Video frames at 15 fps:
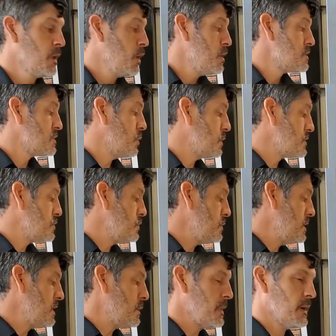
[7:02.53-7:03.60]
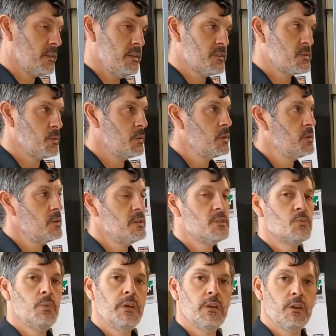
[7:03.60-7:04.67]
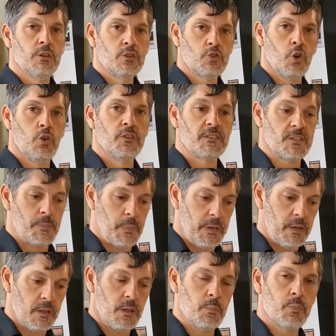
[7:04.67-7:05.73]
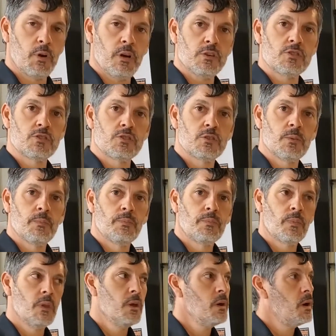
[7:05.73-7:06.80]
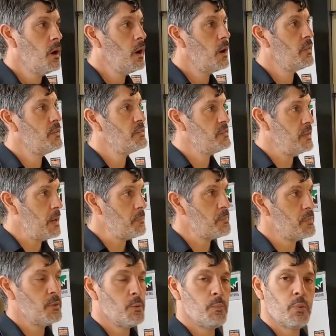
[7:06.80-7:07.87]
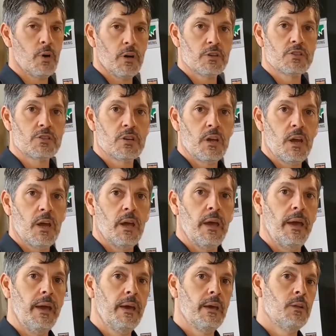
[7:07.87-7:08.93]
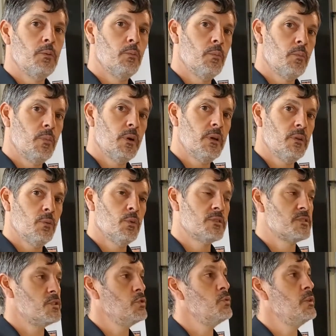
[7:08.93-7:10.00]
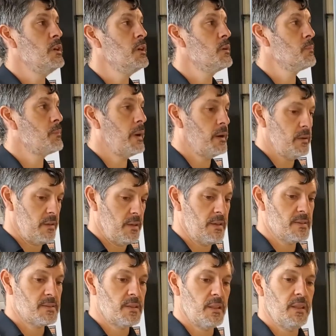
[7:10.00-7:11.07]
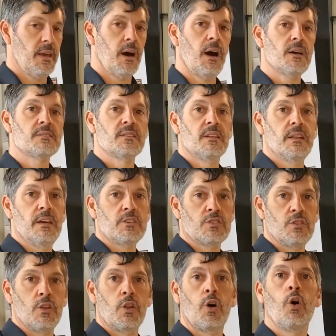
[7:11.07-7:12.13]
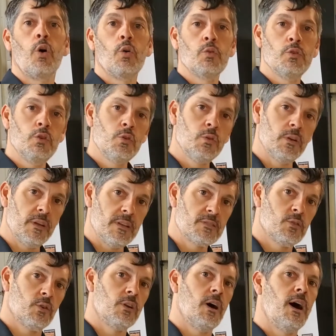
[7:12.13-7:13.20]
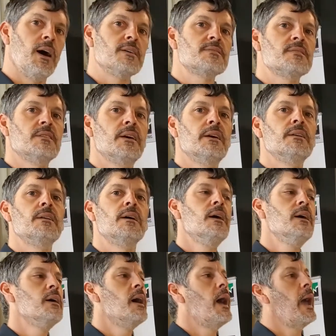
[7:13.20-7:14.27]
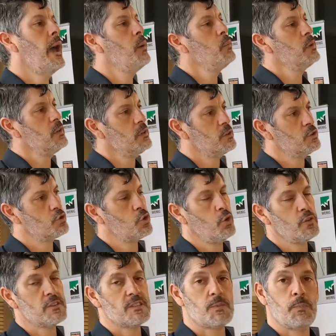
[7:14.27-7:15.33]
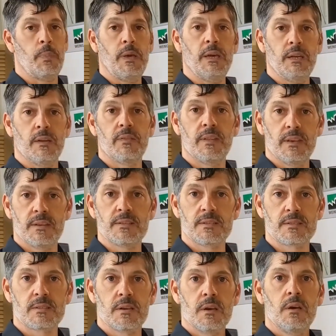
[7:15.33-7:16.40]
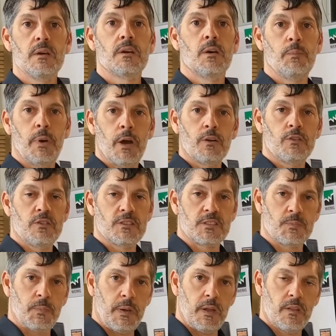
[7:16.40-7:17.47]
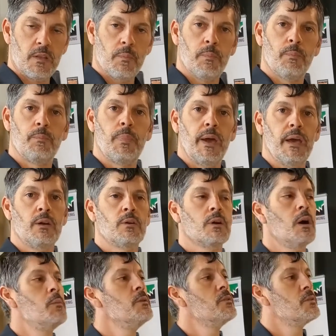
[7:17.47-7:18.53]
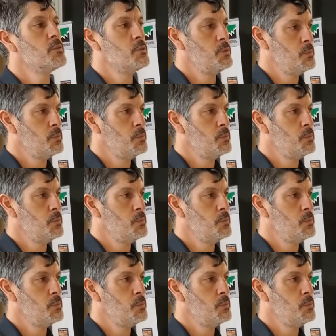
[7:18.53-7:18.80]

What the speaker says: So what's unique about this one is we can control the speed of the brush, the depth of the brush, but what's unique about it is the oscillation. The whole unit is going to oscillate, and we can control the speed of this compared to the speed of the panel coming through.